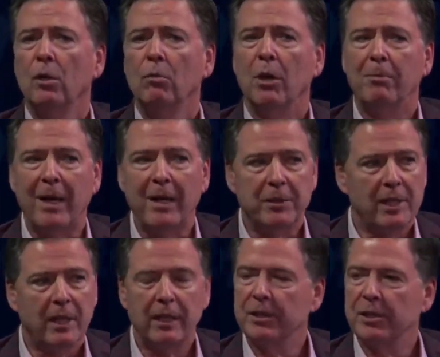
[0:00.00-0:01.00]
Well, my
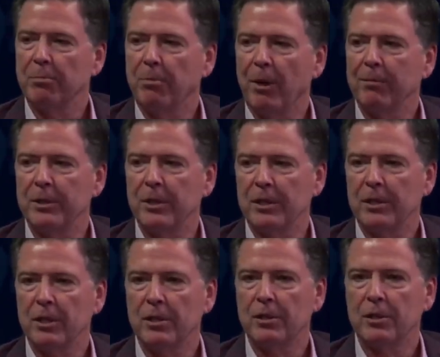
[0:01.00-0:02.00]
understanding is the Department of
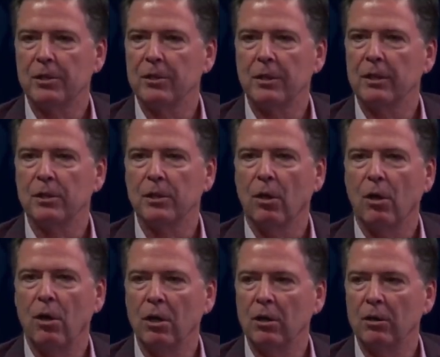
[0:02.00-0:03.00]
Justice has
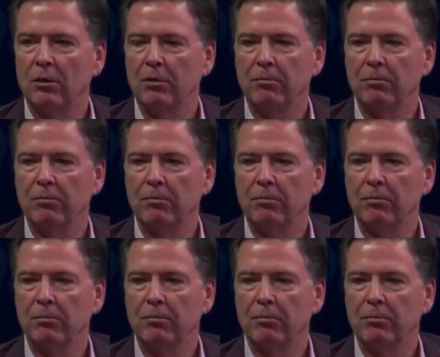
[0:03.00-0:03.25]
long